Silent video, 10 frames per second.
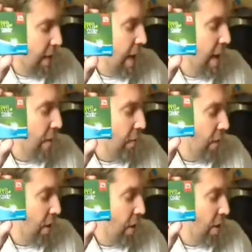have
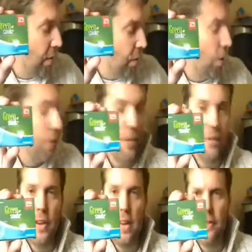coffee
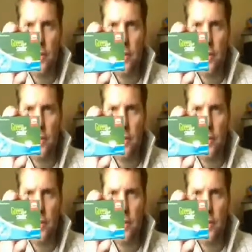flavour,